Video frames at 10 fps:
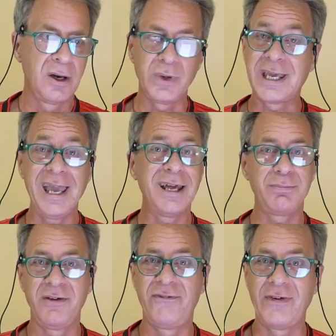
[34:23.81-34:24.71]
We can't
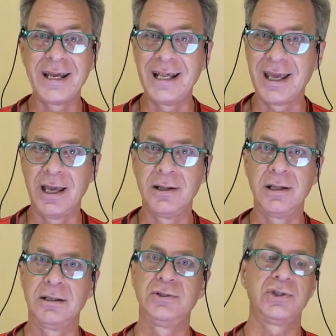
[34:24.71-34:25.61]
be fighting
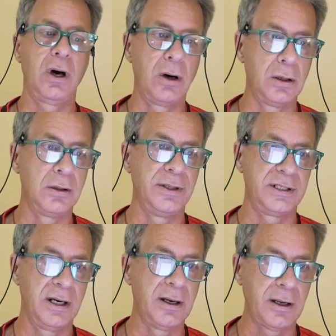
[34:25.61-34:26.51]
aliens all the
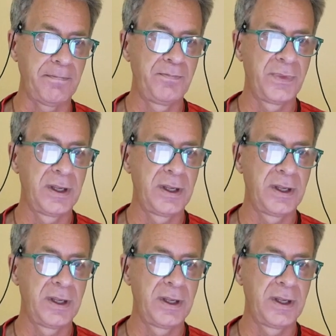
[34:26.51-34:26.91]
time.